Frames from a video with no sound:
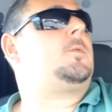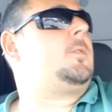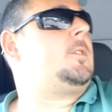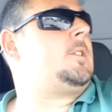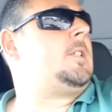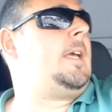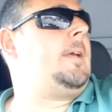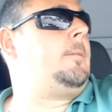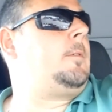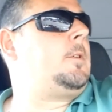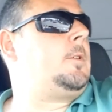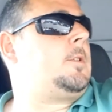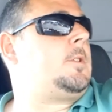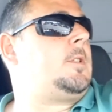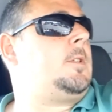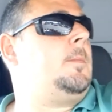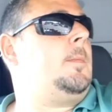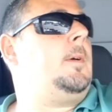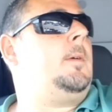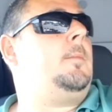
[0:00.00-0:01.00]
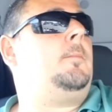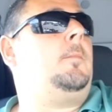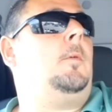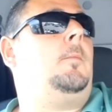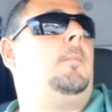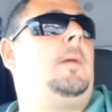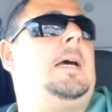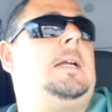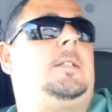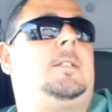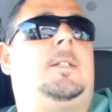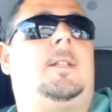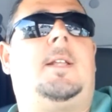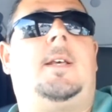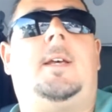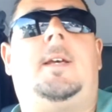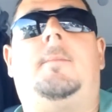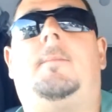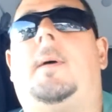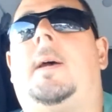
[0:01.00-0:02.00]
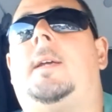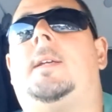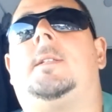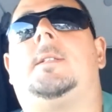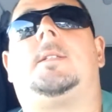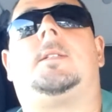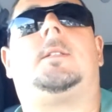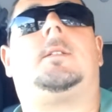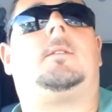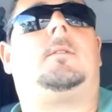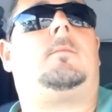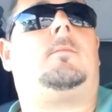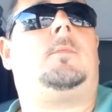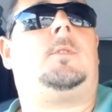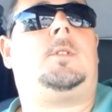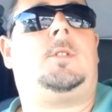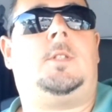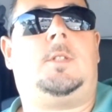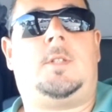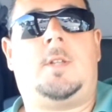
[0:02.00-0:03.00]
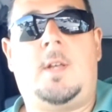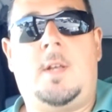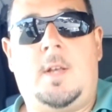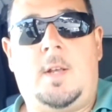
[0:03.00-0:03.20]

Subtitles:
for the same customer but back to their base, which is